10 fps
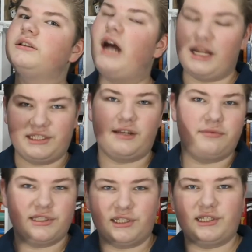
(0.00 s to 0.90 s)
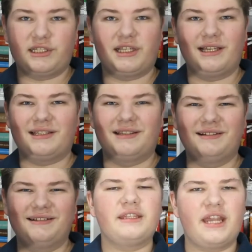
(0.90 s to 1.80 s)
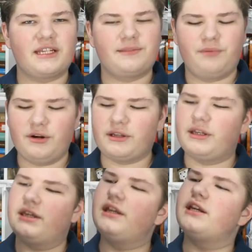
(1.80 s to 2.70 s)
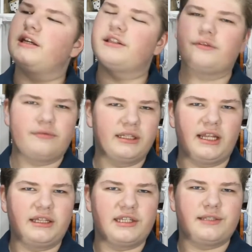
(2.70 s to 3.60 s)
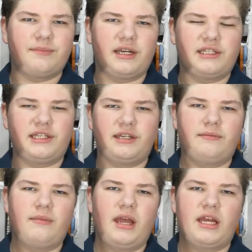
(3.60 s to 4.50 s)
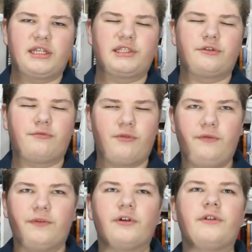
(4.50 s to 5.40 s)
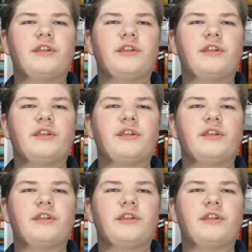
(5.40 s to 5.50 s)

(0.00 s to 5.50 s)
I'd say it was a success. The next book is Relentless by Tim S. Grover.